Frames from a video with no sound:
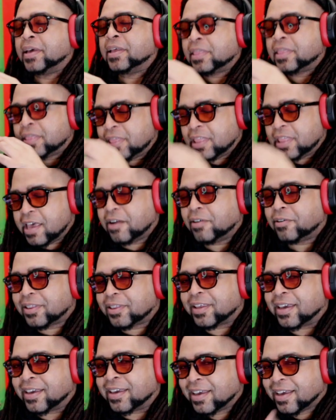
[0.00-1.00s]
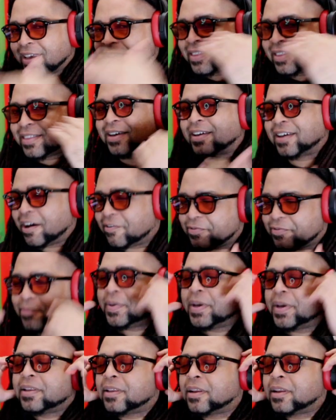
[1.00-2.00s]
Literally, the
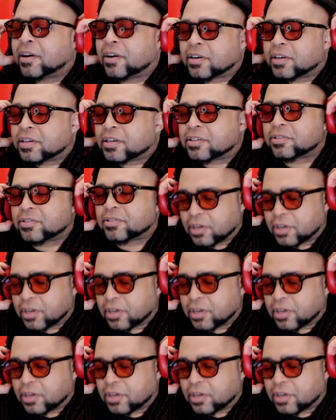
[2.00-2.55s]
government or the